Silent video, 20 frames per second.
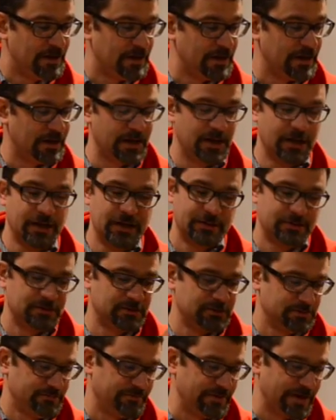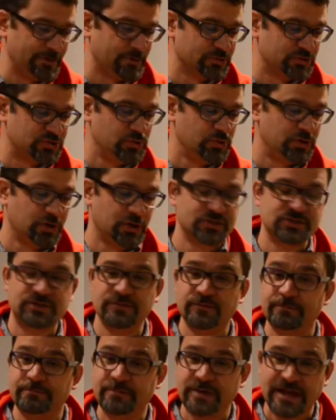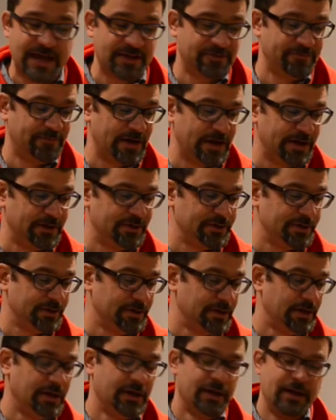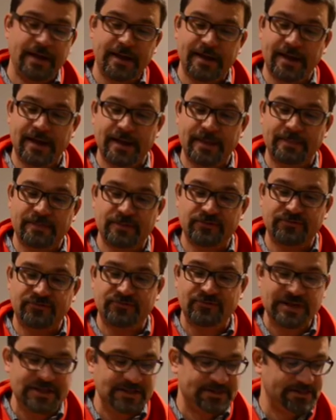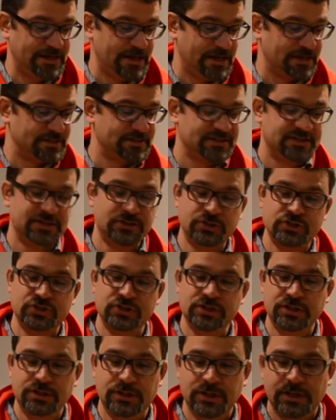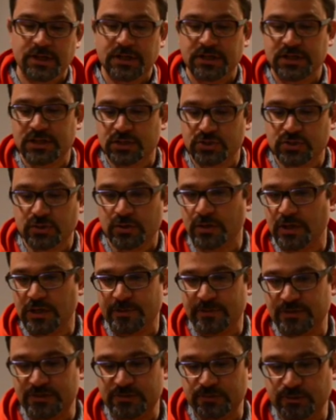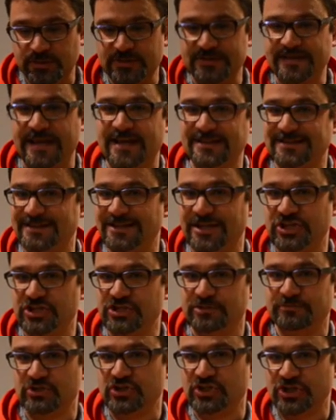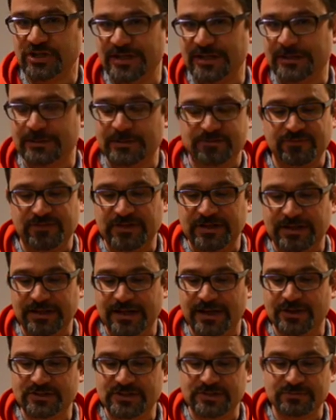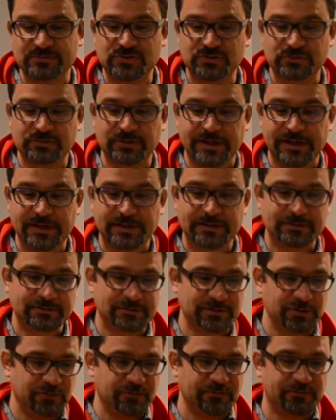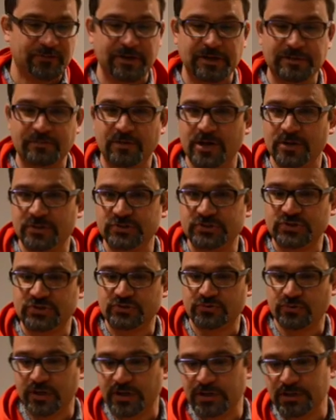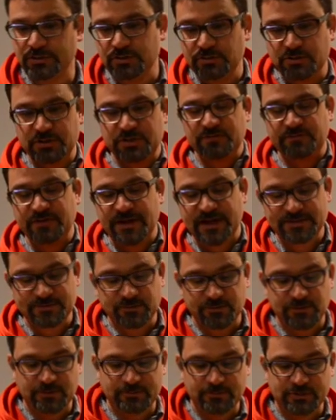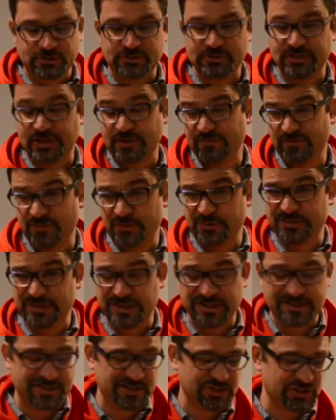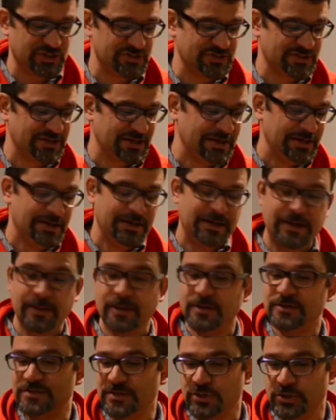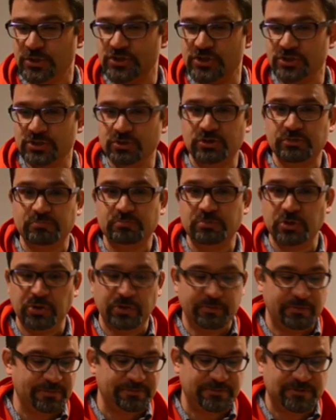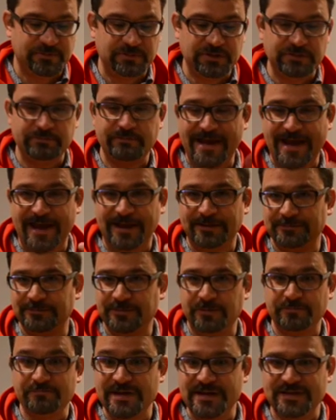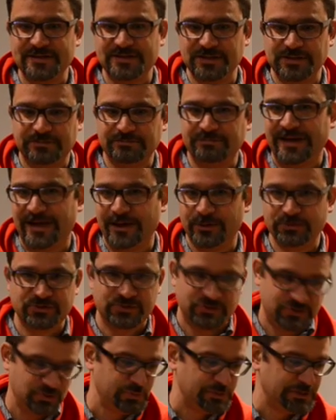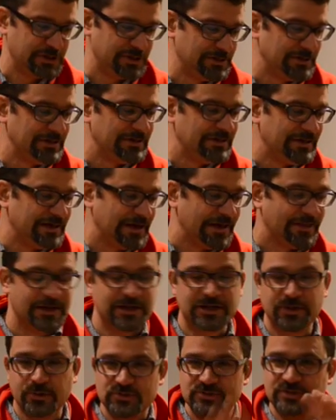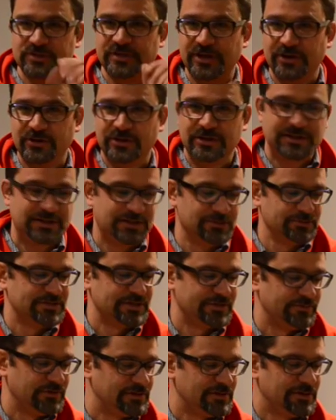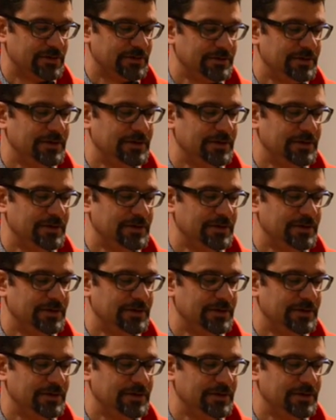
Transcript: Viros 2 can also give him Pathfinder, and the feat and synergy can turn him into an assassination machine. The feat allows him to, like, you know, a friendly model's destroyed, you can advance with him, which is like a full 6 inches. And then synergy, you can build him up to be Matt, amazing, and Pow, stupid, and then he goes in there and he kills everything.